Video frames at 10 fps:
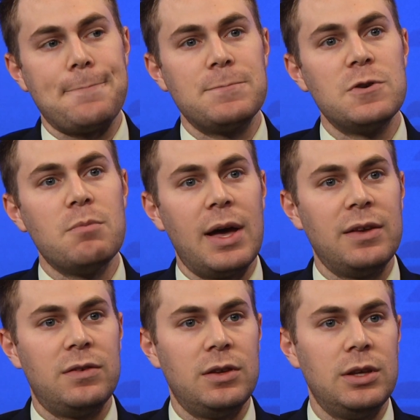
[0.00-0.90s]
you may
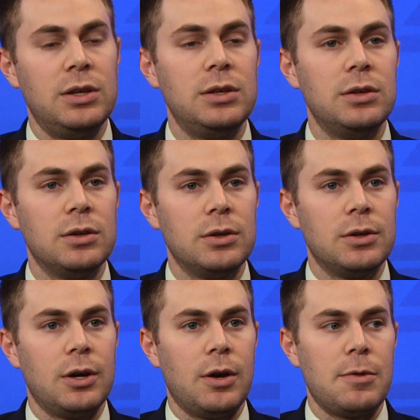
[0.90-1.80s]
see
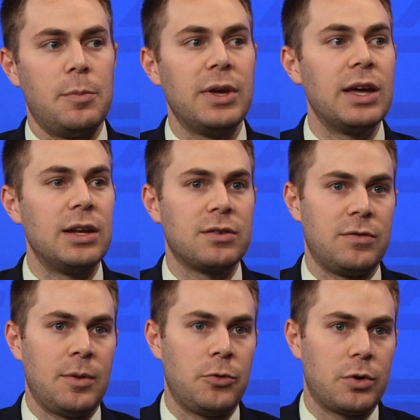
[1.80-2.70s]
the beginnings of
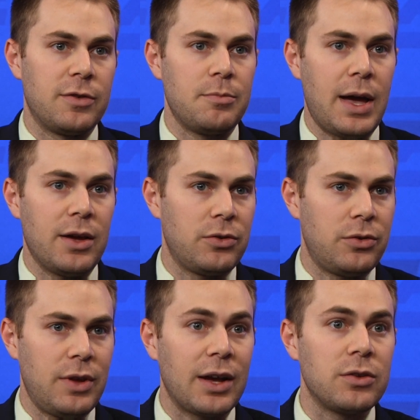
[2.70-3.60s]
some sort of
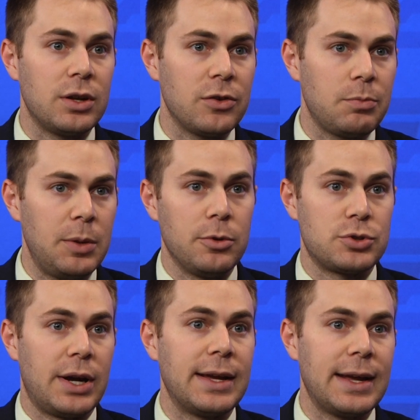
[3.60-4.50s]
mass exodus, people
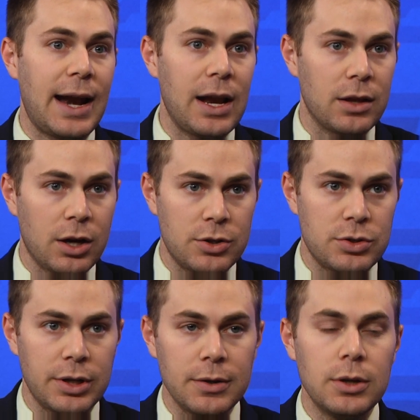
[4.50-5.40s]
trying to get out of the
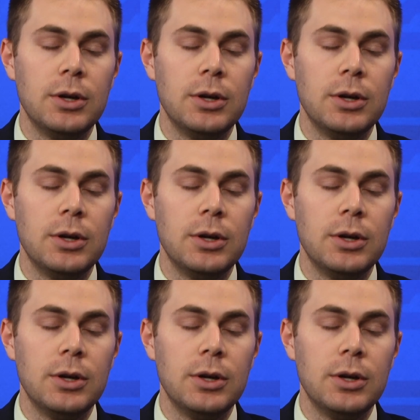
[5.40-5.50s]
country,